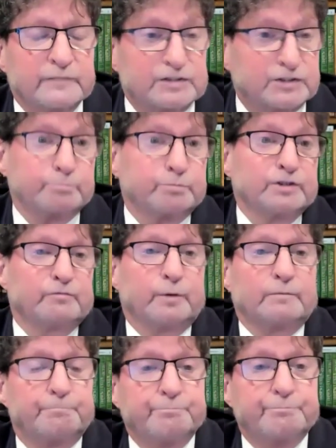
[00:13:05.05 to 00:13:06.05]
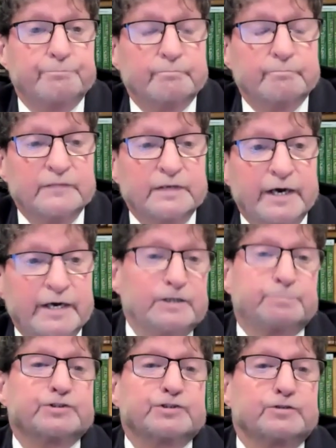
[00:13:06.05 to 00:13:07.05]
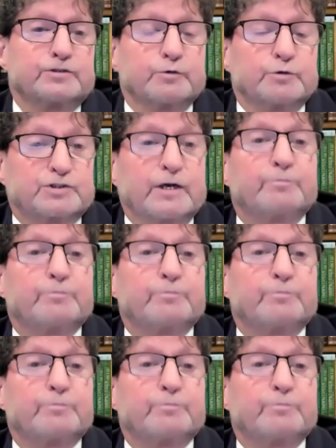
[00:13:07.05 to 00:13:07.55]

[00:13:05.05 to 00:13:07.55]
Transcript: It's unbelievable. 80% Jewish.